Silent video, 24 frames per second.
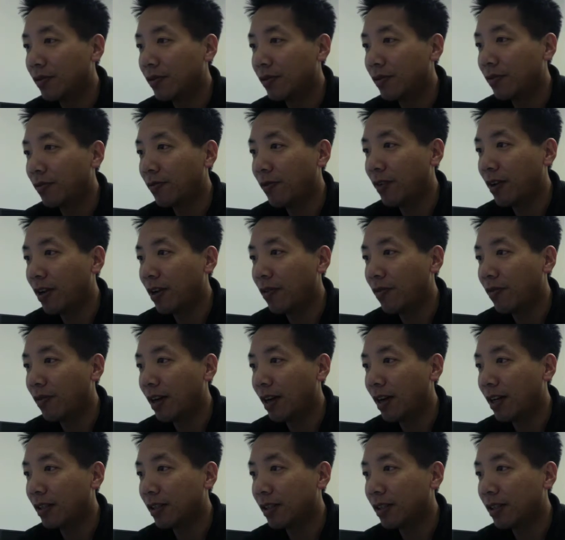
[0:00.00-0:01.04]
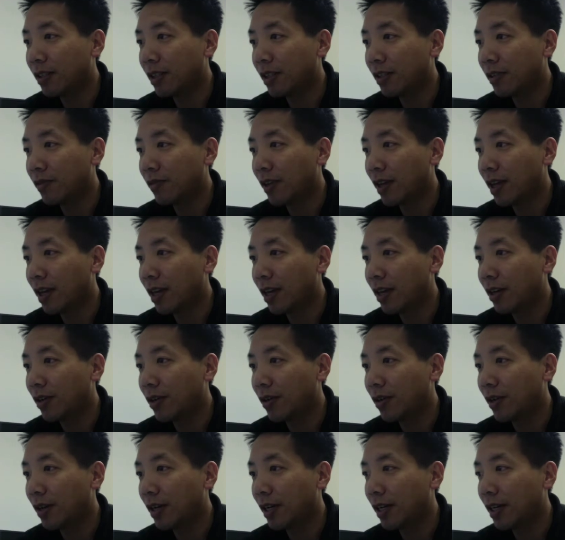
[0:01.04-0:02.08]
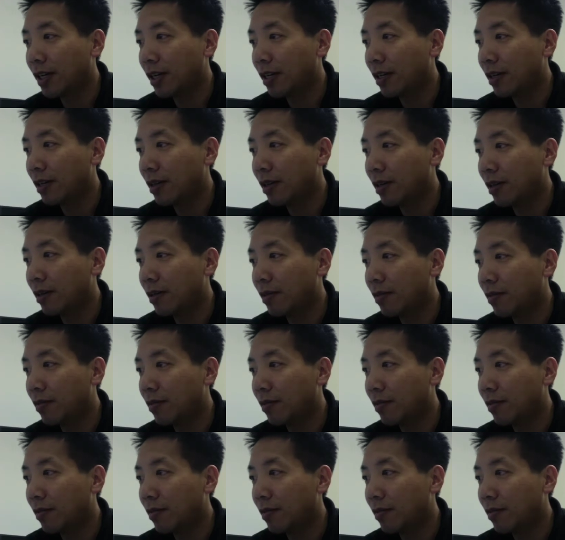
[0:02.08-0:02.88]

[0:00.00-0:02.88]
some video files and things of that nature. Um,